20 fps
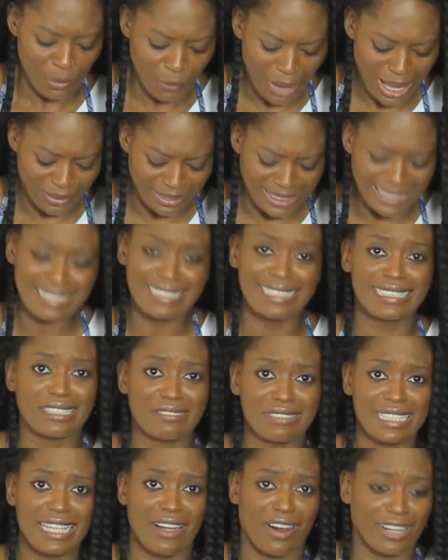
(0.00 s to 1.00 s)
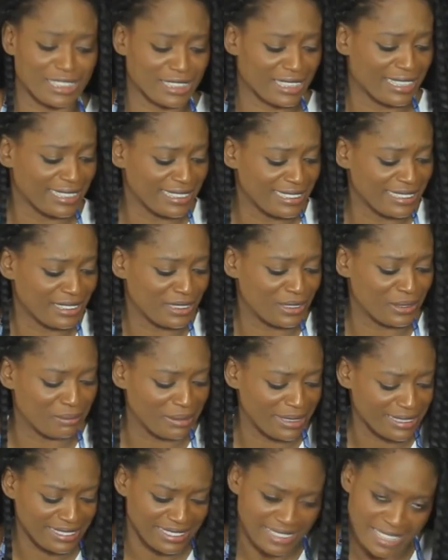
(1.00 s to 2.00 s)
wow, these things are really hard to cut into,
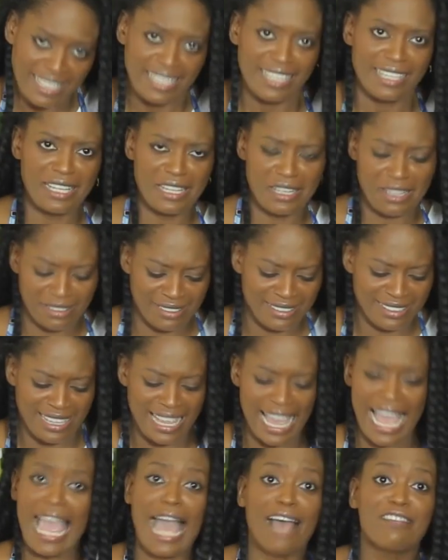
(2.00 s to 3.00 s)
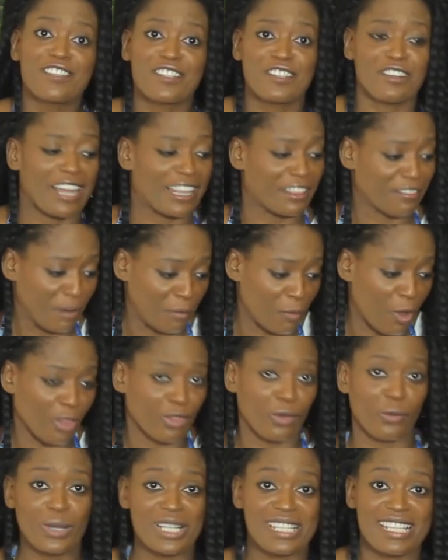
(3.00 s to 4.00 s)
but you know, I have strength from all
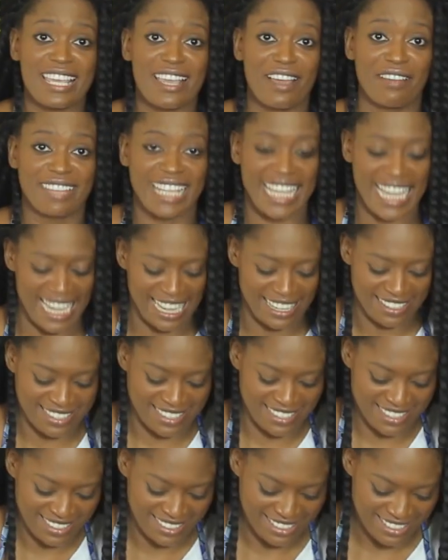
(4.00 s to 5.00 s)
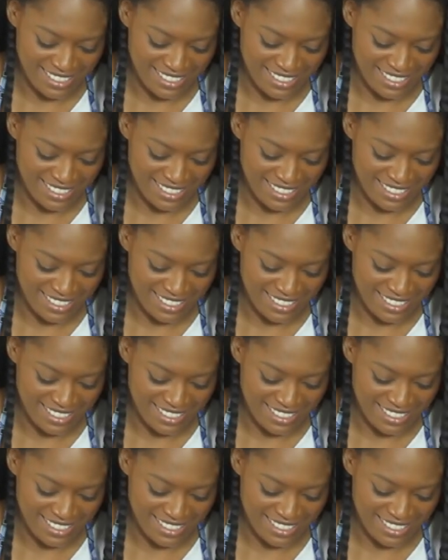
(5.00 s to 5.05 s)
the whisking of the eggs.